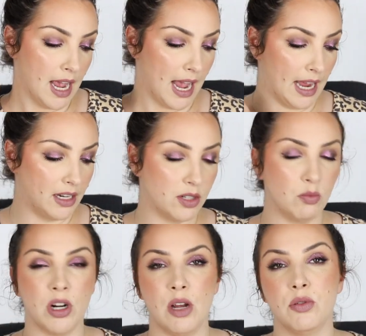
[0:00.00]
And
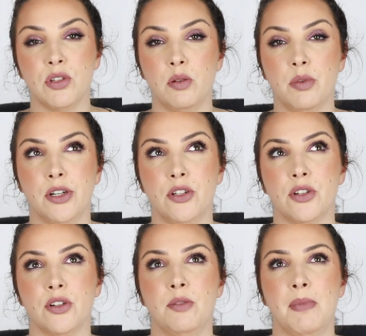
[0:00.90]
what I sort of want to
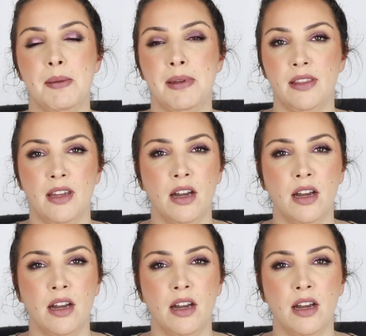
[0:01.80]
do maybe at the